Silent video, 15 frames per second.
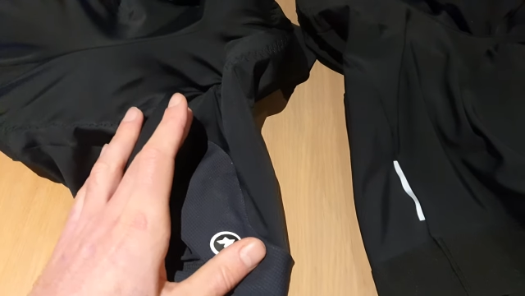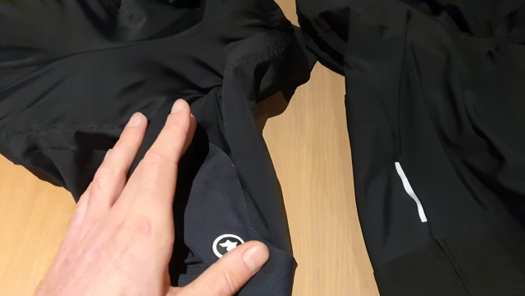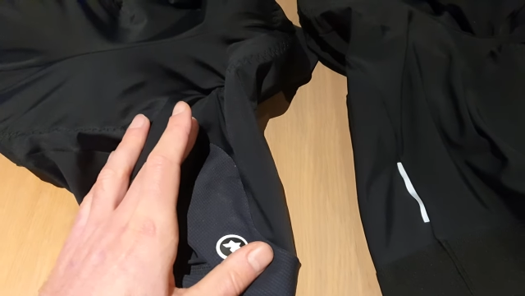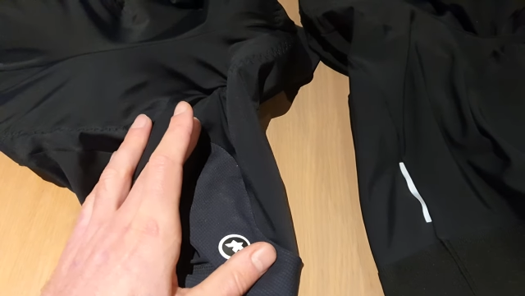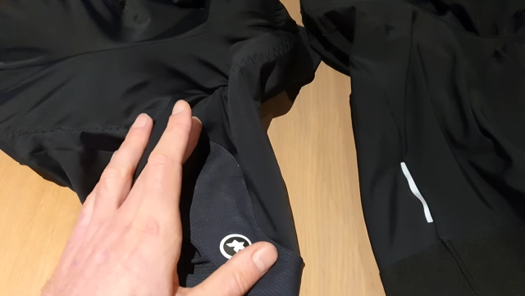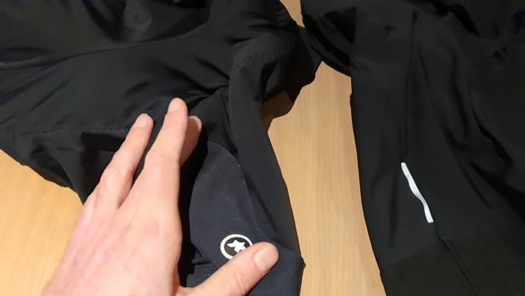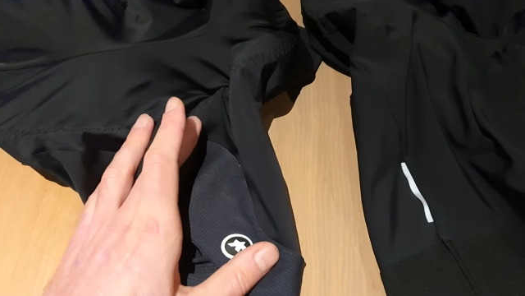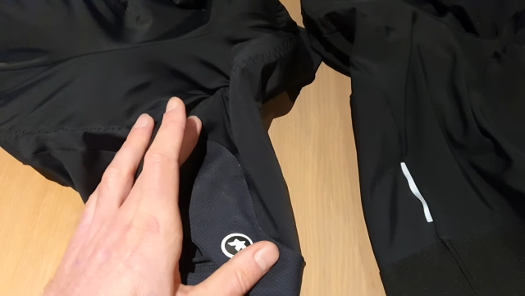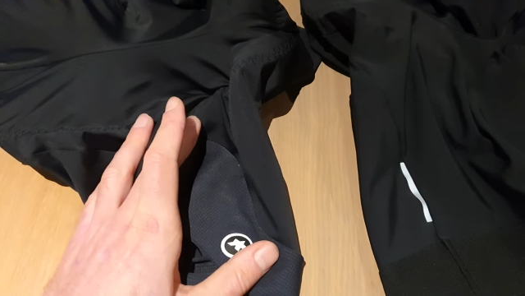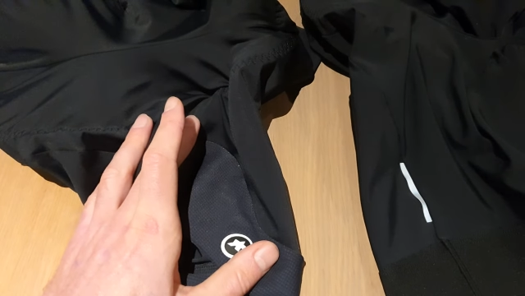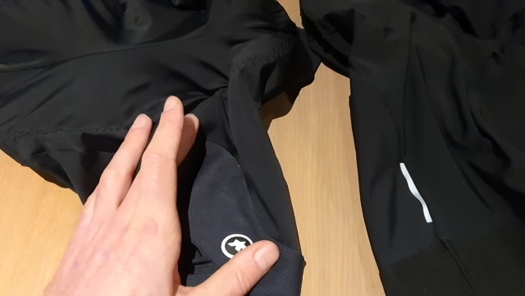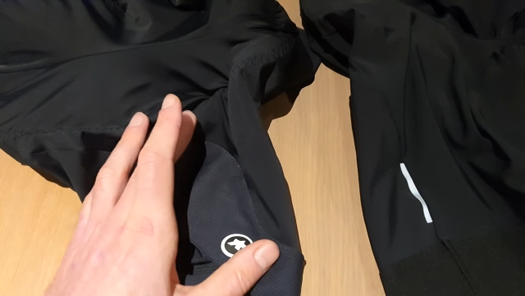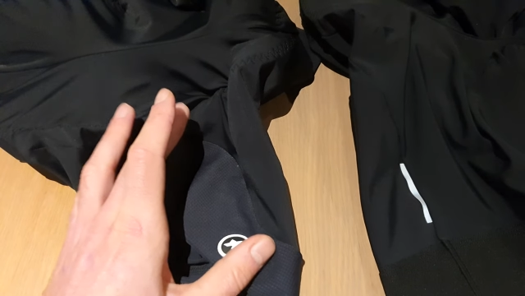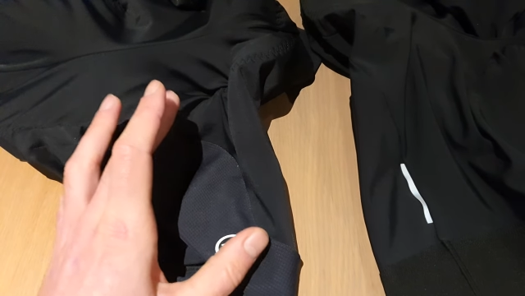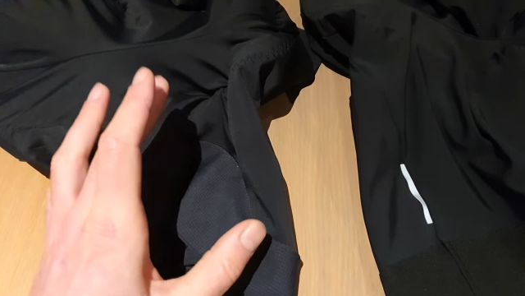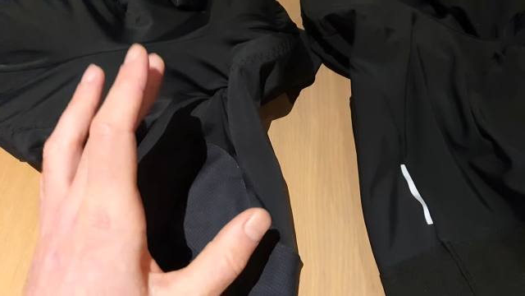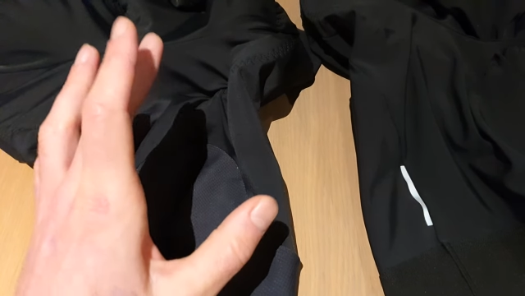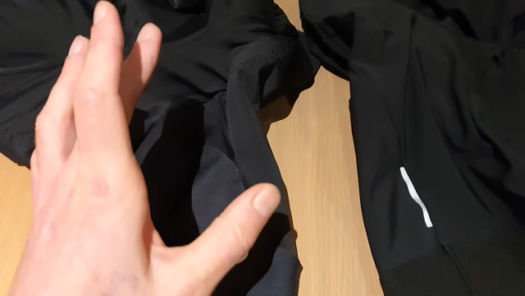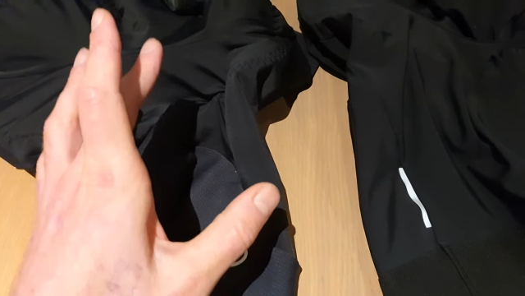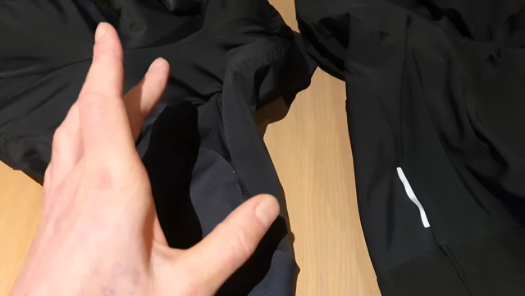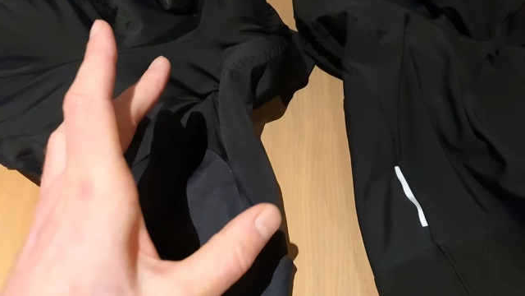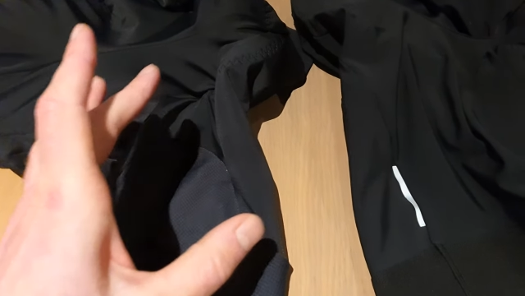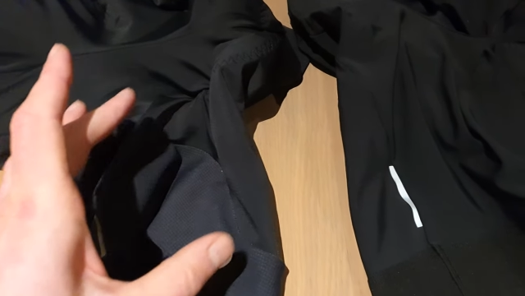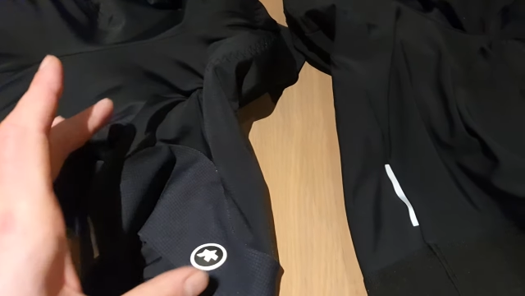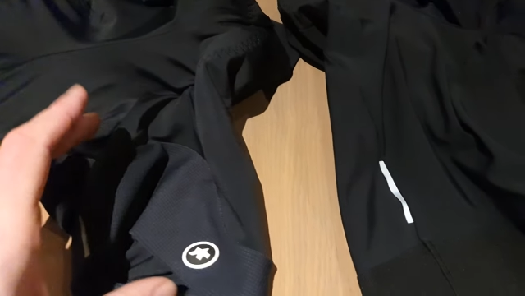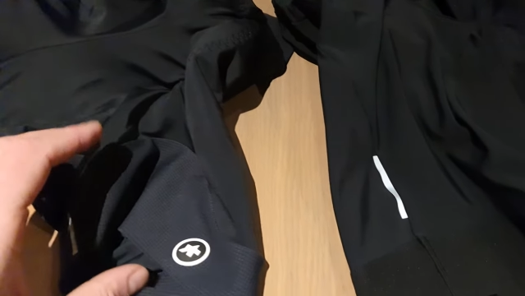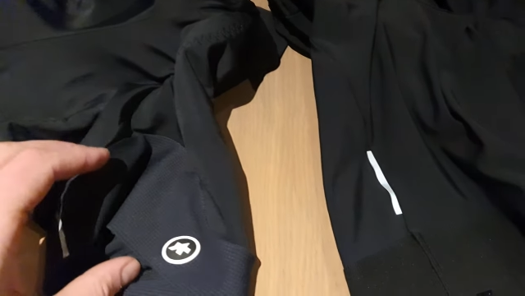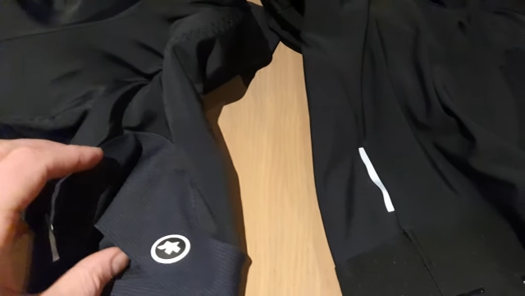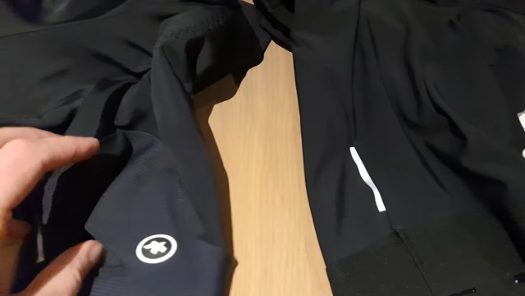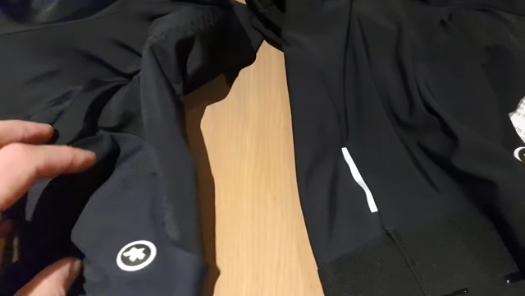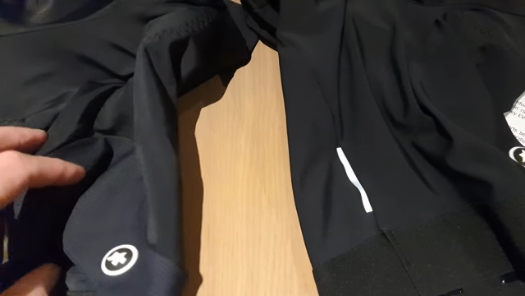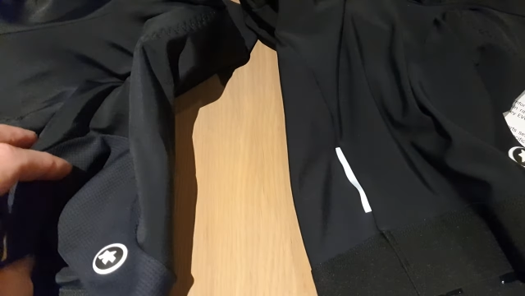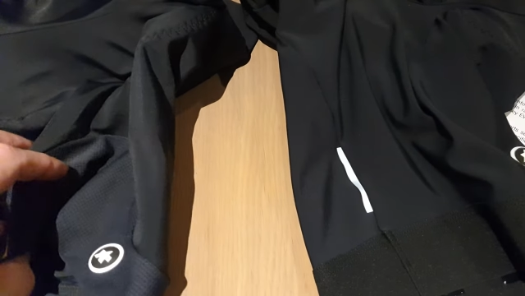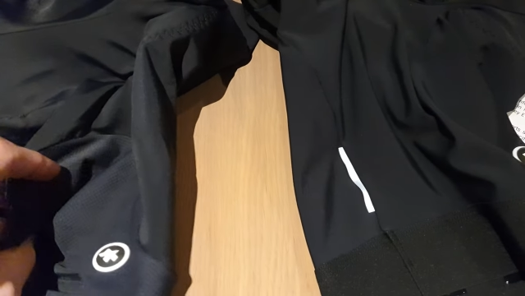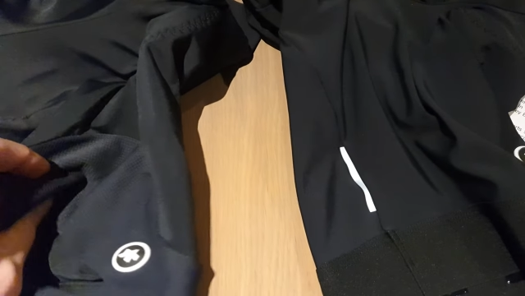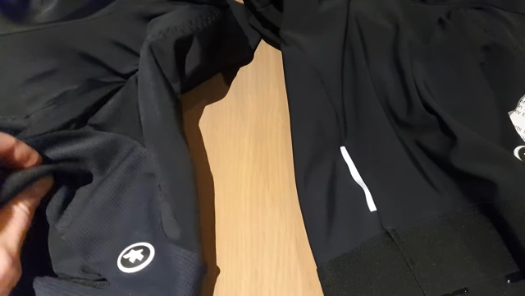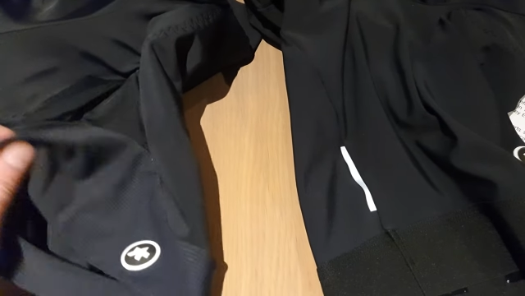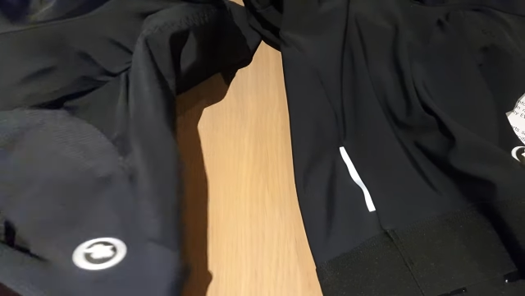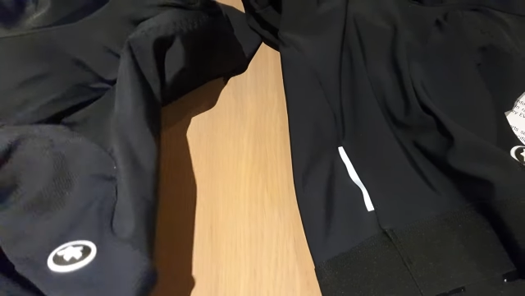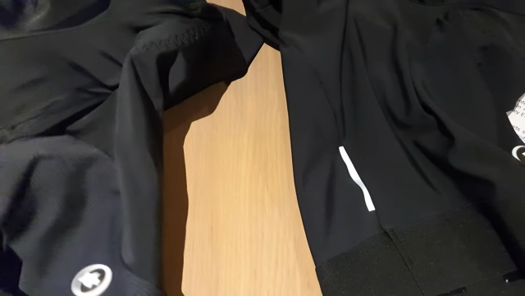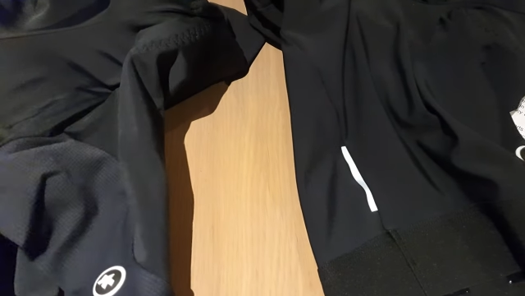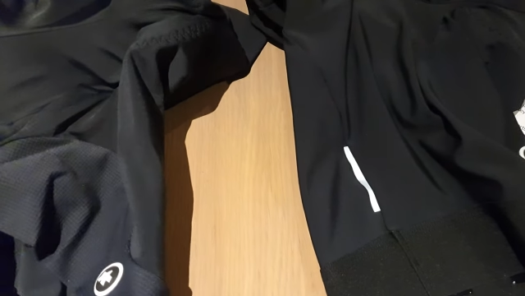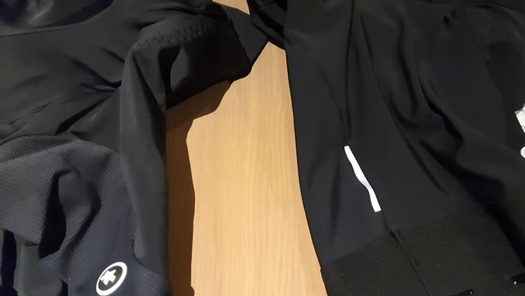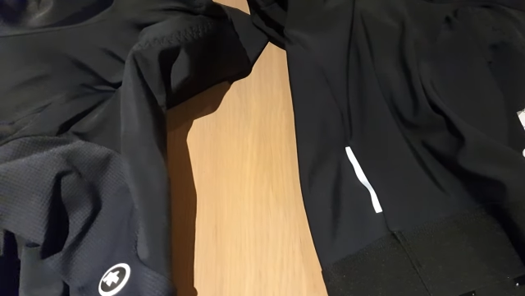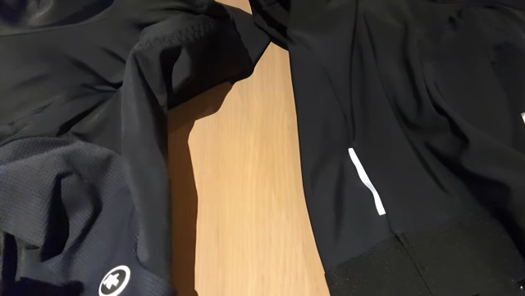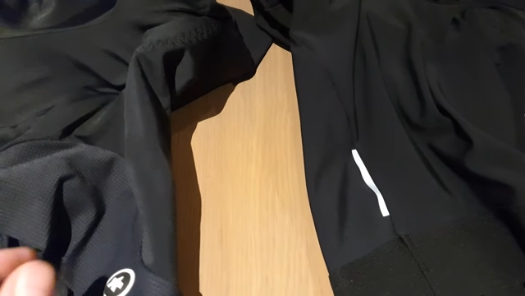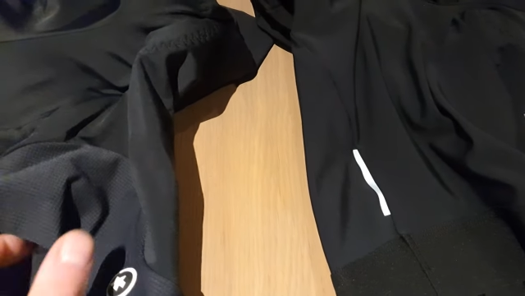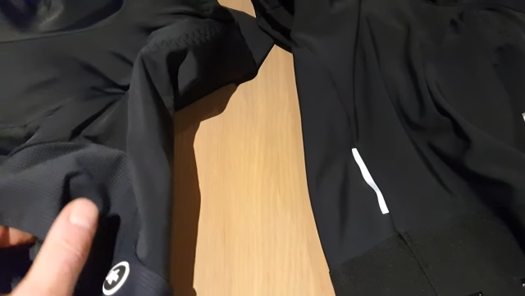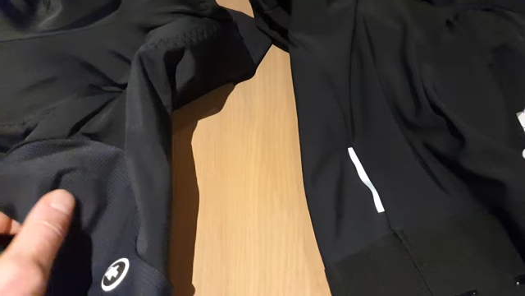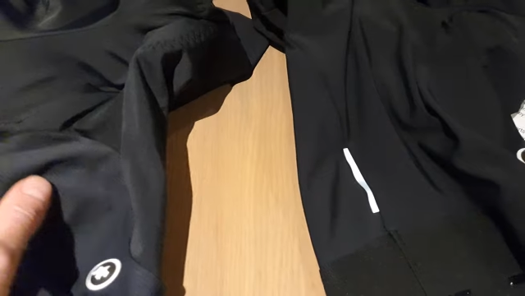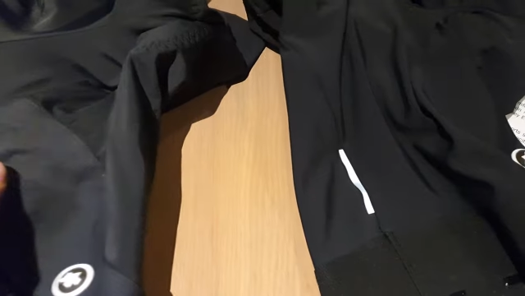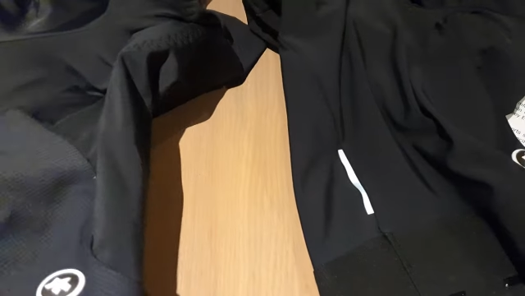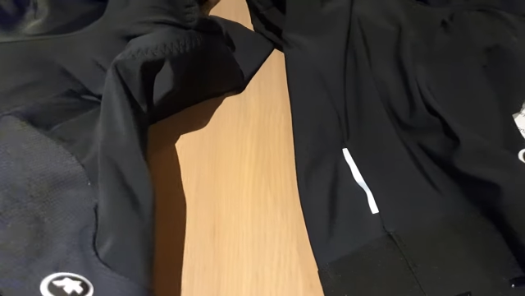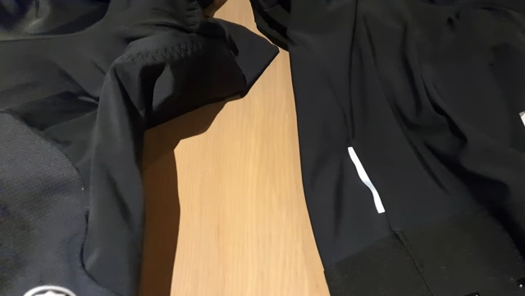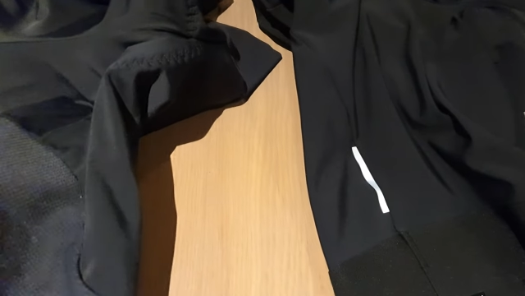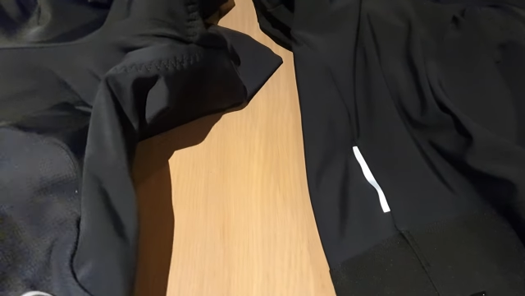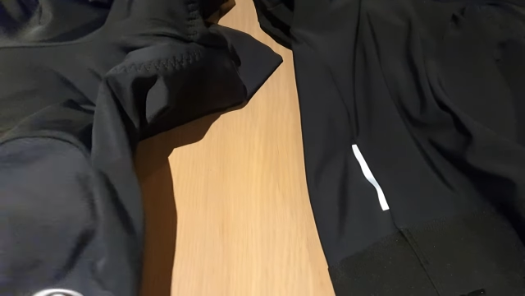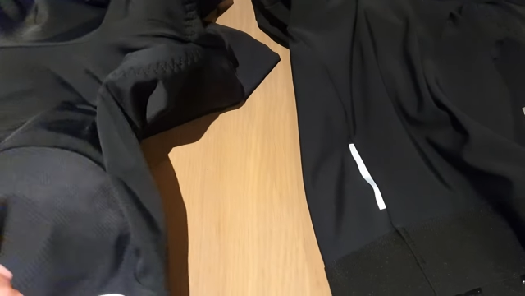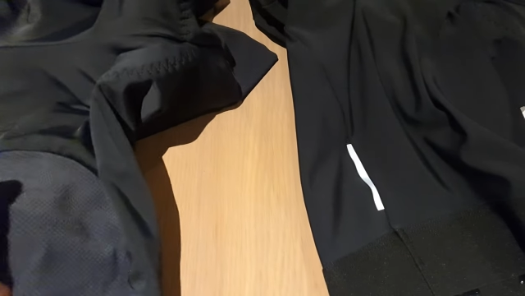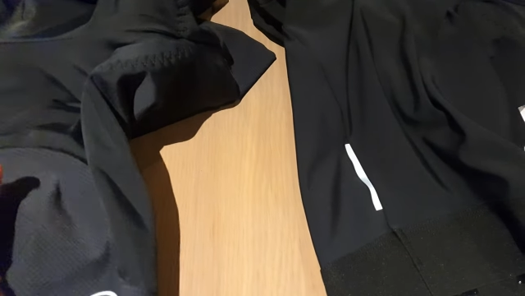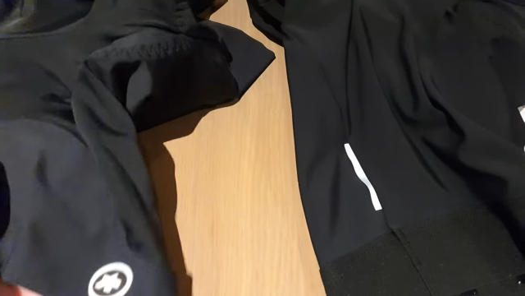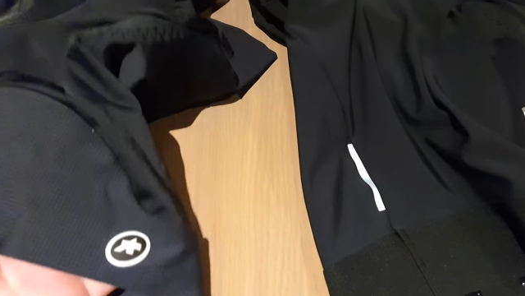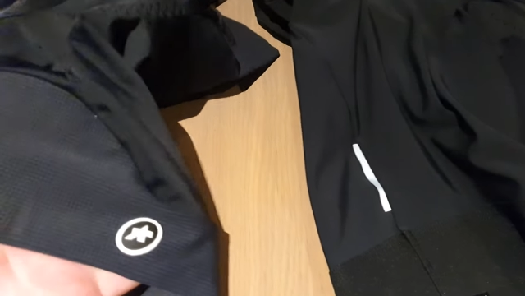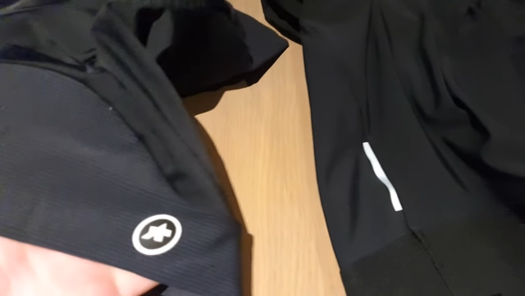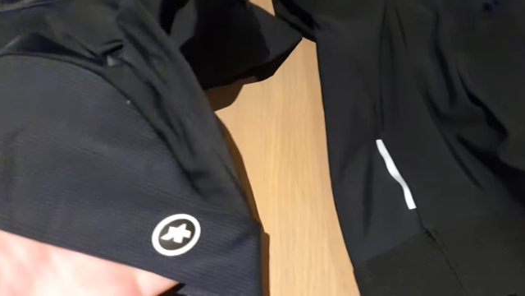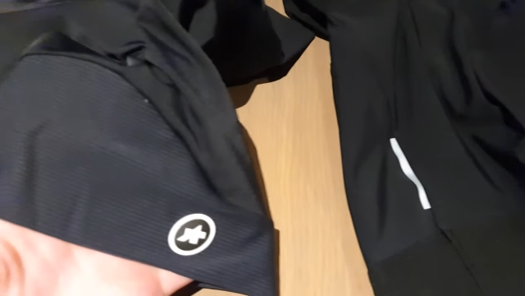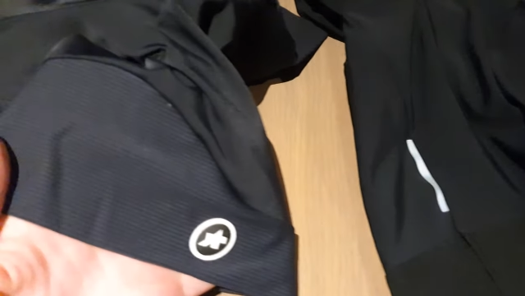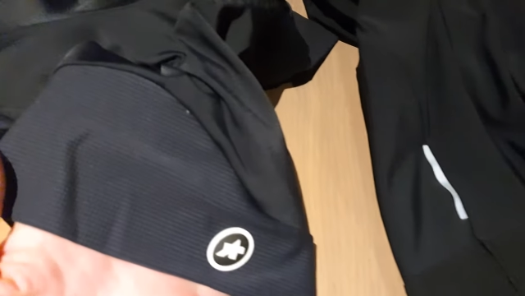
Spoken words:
Nobody's mouth can be seen.